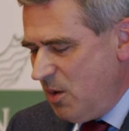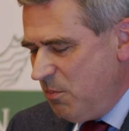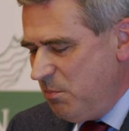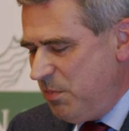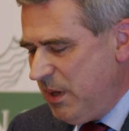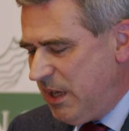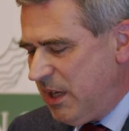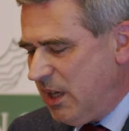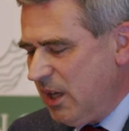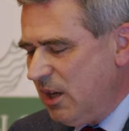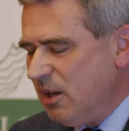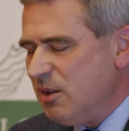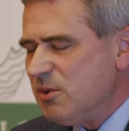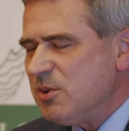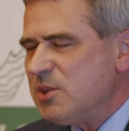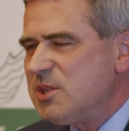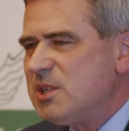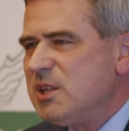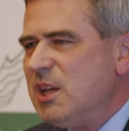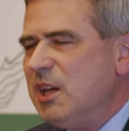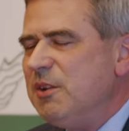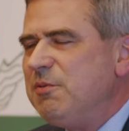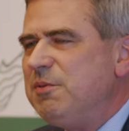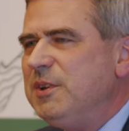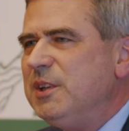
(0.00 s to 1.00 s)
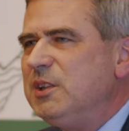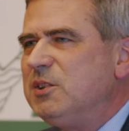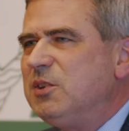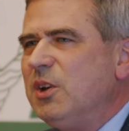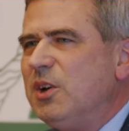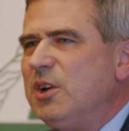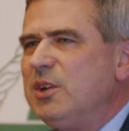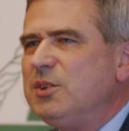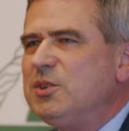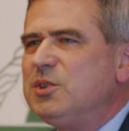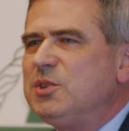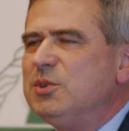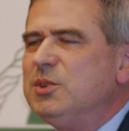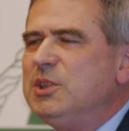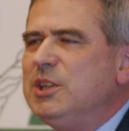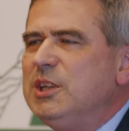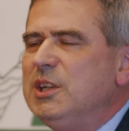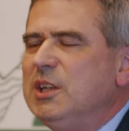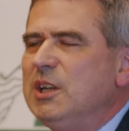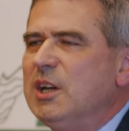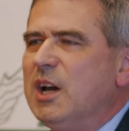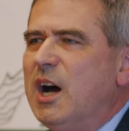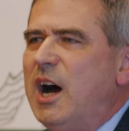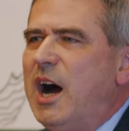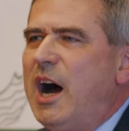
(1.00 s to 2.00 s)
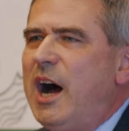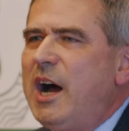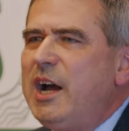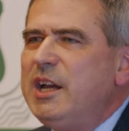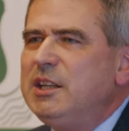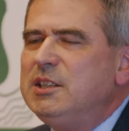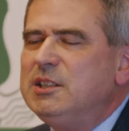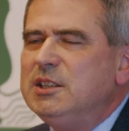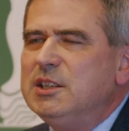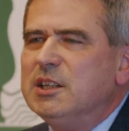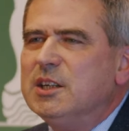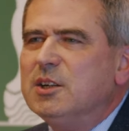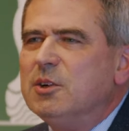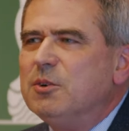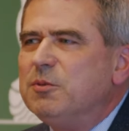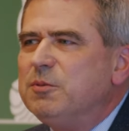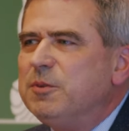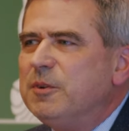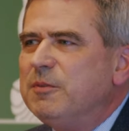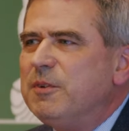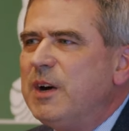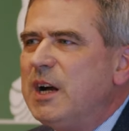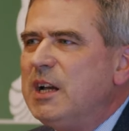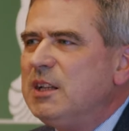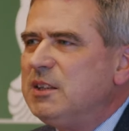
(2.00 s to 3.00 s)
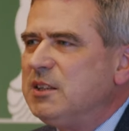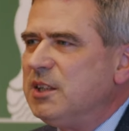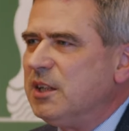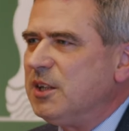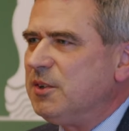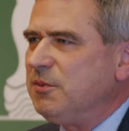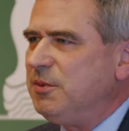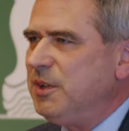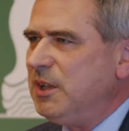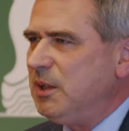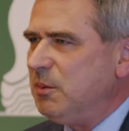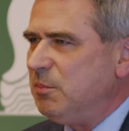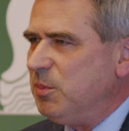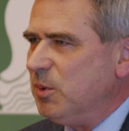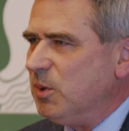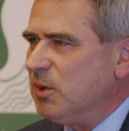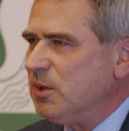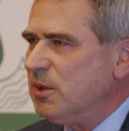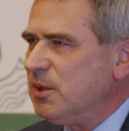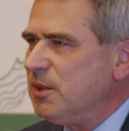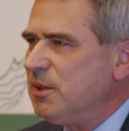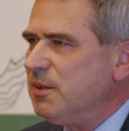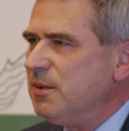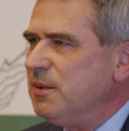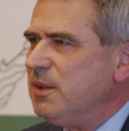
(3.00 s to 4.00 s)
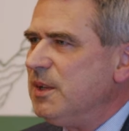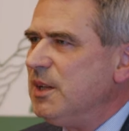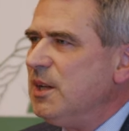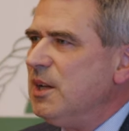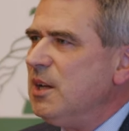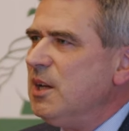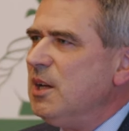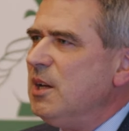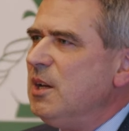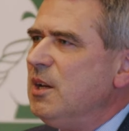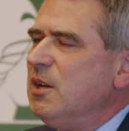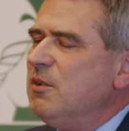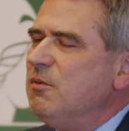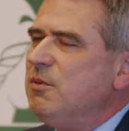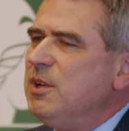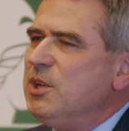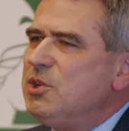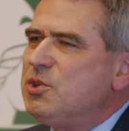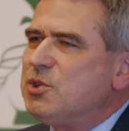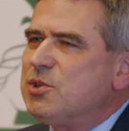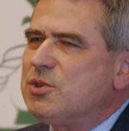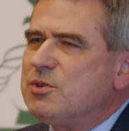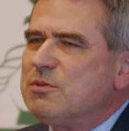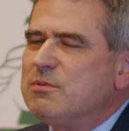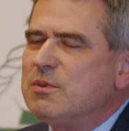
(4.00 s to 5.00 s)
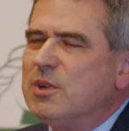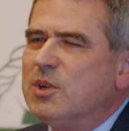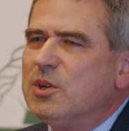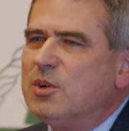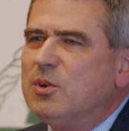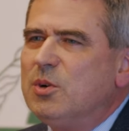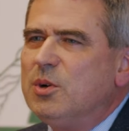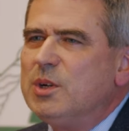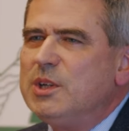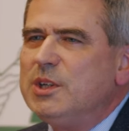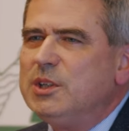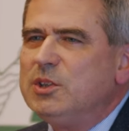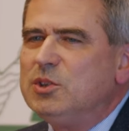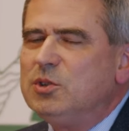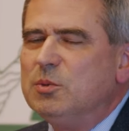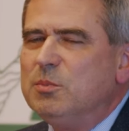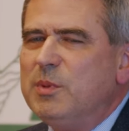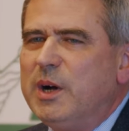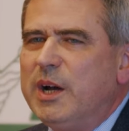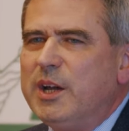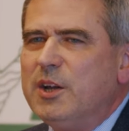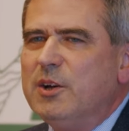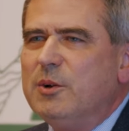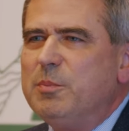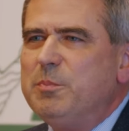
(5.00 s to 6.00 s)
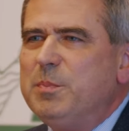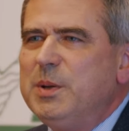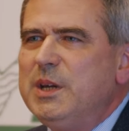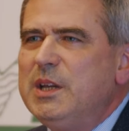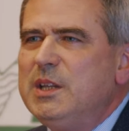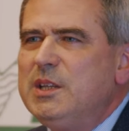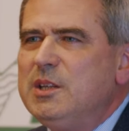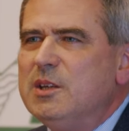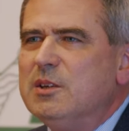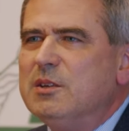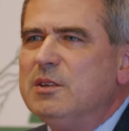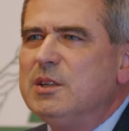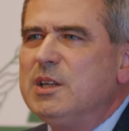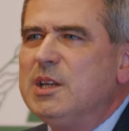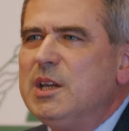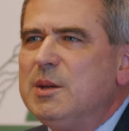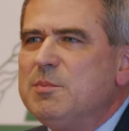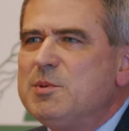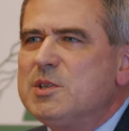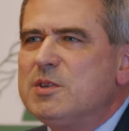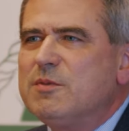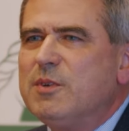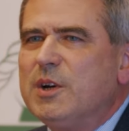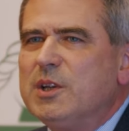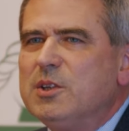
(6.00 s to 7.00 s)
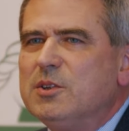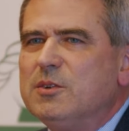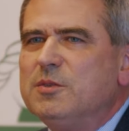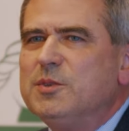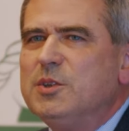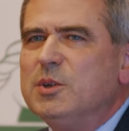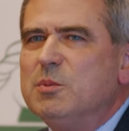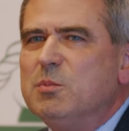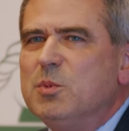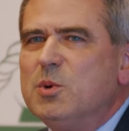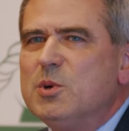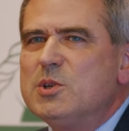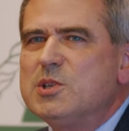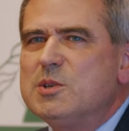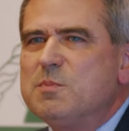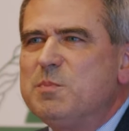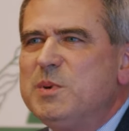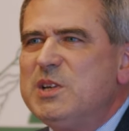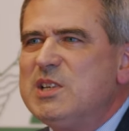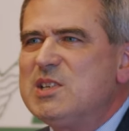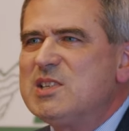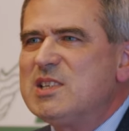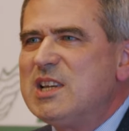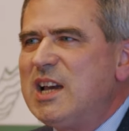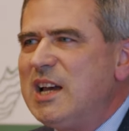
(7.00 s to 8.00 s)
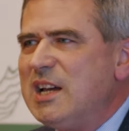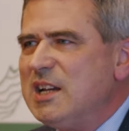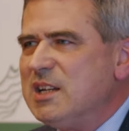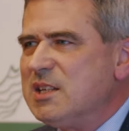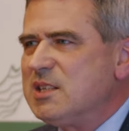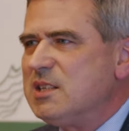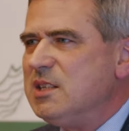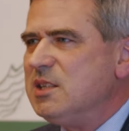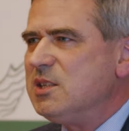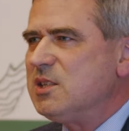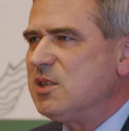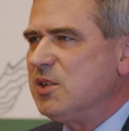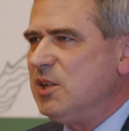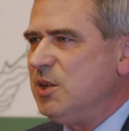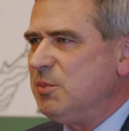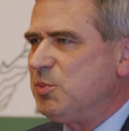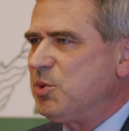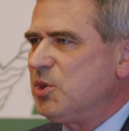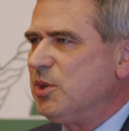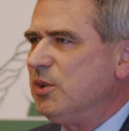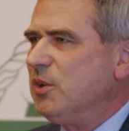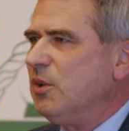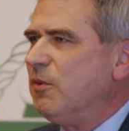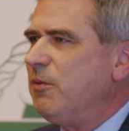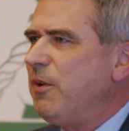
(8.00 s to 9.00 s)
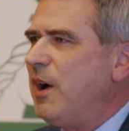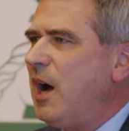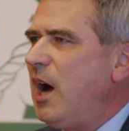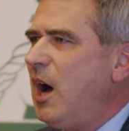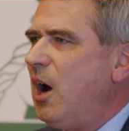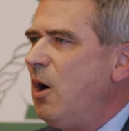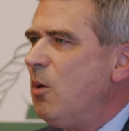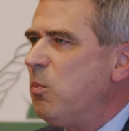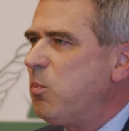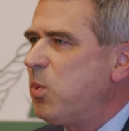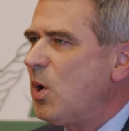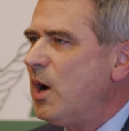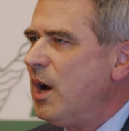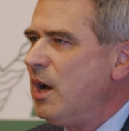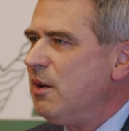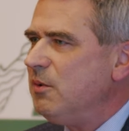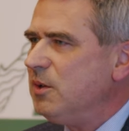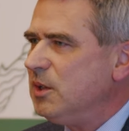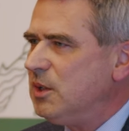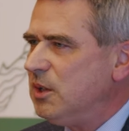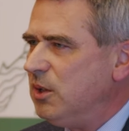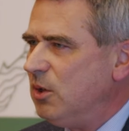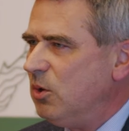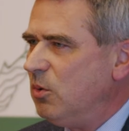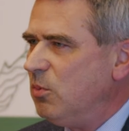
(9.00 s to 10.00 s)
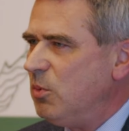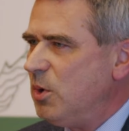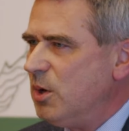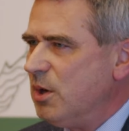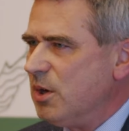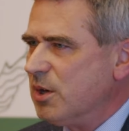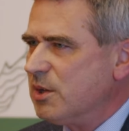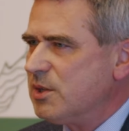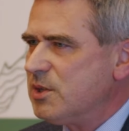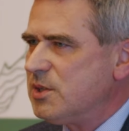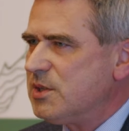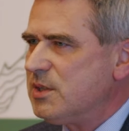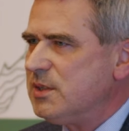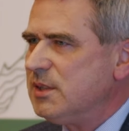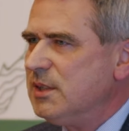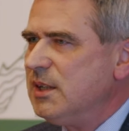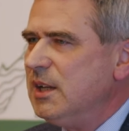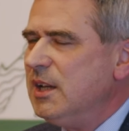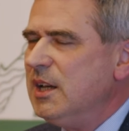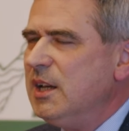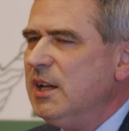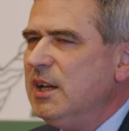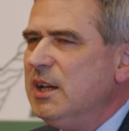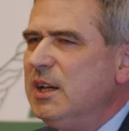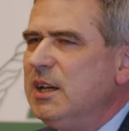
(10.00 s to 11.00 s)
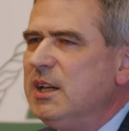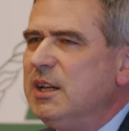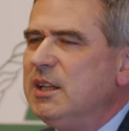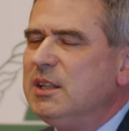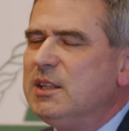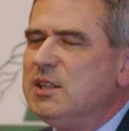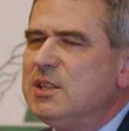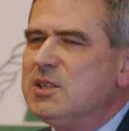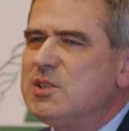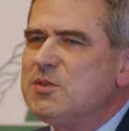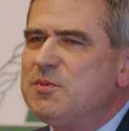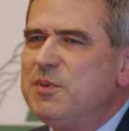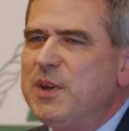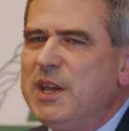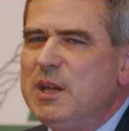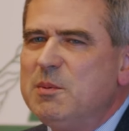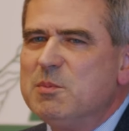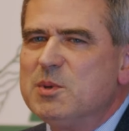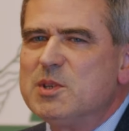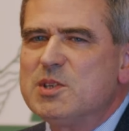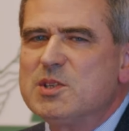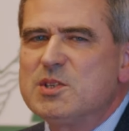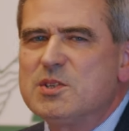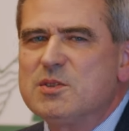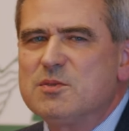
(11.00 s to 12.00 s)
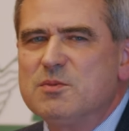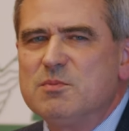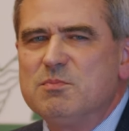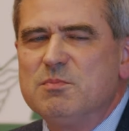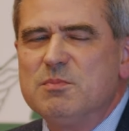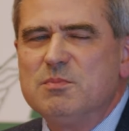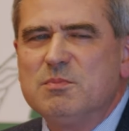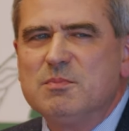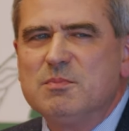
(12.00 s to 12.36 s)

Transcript: Because if you turn to the idea of Walter Wilburg, which, according to my opinion, gives one of the most precise description of how private law works in his famous